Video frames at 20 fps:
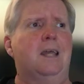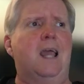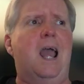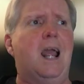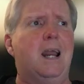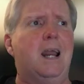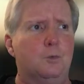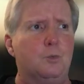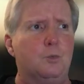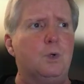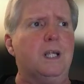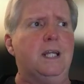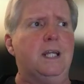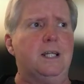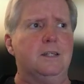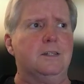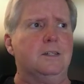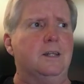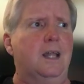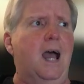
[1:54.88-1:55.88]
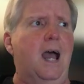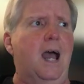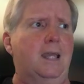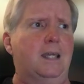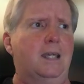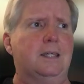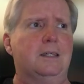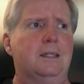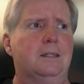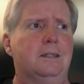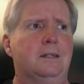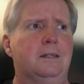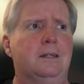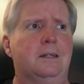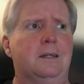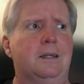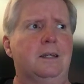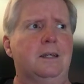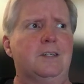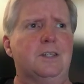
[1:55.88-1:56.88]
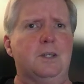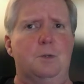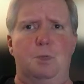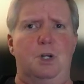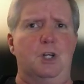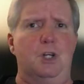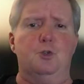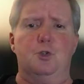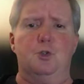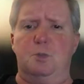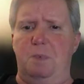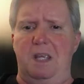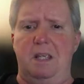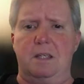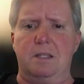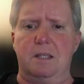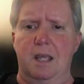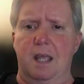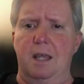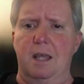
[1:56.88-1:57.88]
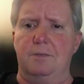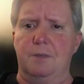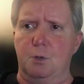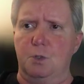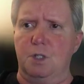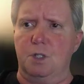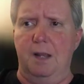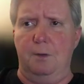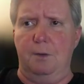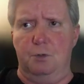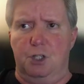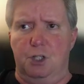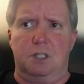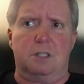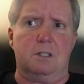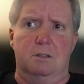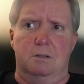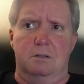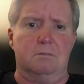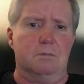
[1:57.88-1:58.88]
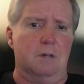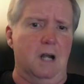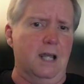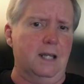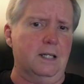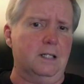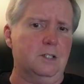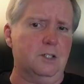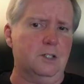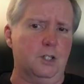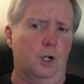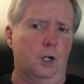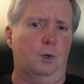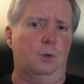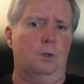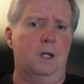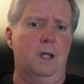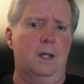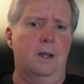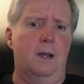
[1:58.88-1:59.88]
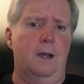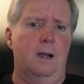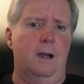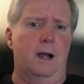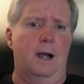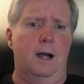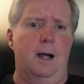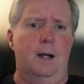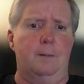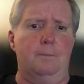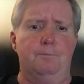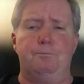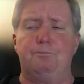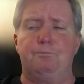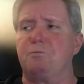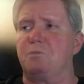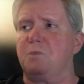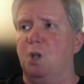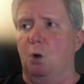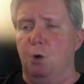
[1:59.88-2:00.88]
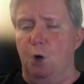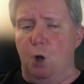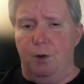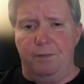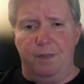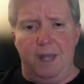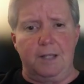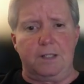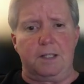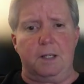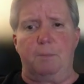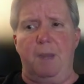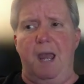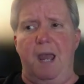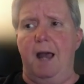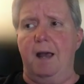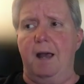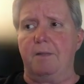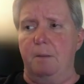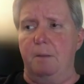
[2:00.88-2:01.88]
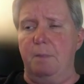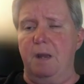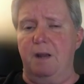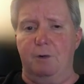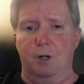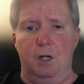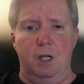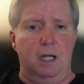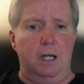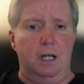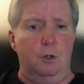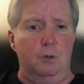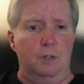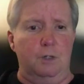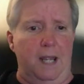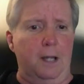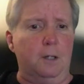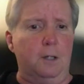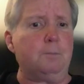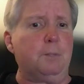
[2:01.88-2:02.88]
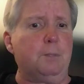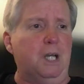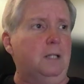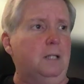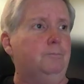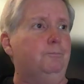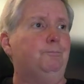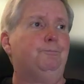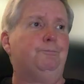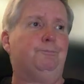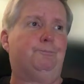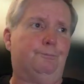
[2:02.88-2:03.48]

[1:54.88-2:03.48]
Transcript: and reads like someone who speaks in those languages, right? So, uh, don't know if that's a path I'm ever going to go down, but